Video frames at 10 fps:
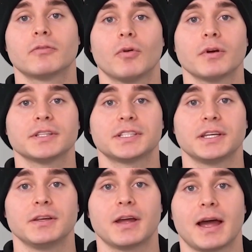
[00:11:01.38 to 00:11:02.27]
look forward to
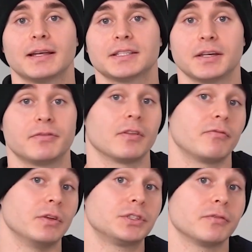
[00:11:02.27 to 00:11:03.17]
seeing you guys in the
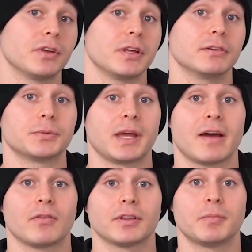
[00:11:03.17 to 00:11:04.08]
future videos we
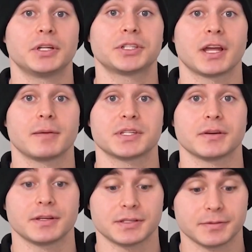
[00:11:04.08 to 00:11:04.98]
have on the pitch type
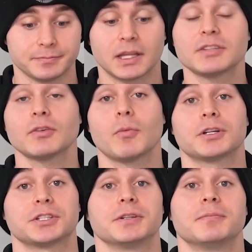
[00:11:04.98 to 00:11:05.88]
series. Thanks for
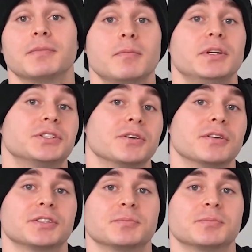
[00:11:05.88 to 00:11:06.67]
watching and be sure to